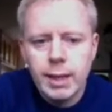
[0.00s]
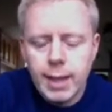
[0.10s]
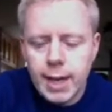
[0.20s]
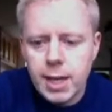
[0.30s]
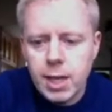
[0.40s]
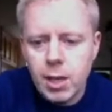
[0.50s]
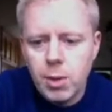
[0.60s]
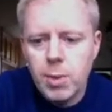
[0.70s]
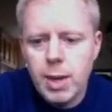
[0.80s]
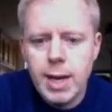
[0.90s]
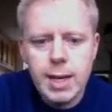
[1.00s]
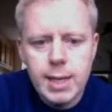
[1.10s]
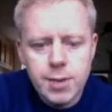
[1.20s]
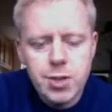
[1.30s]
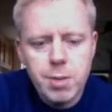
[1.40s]
at the
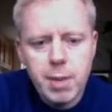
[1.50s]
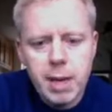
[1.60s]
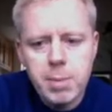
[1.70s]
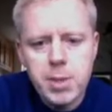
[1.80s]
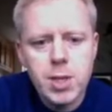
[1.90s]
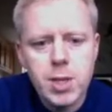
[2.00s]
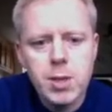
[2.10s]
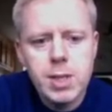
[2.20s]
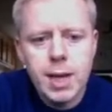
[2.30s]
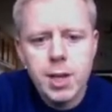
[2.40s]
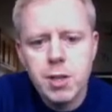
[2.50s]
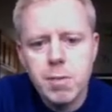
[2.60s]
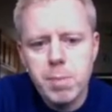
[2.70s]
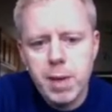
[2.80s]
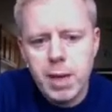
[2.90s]
AQA Literature Paper 2
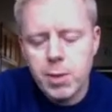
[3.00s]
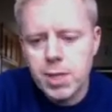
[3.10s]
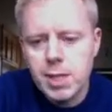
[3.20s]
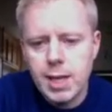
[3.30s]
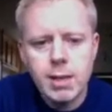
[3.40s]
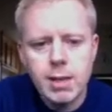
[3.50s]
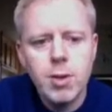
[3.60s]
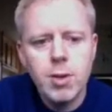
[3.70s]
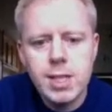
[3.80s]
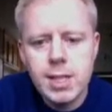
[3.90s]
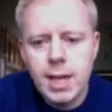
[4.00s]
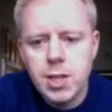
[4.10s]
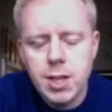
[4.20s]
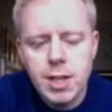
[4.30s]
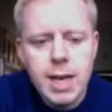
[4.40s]
Section B, which is the anthology
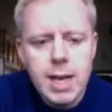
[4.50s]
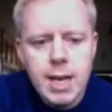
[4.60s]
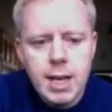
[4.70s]
section.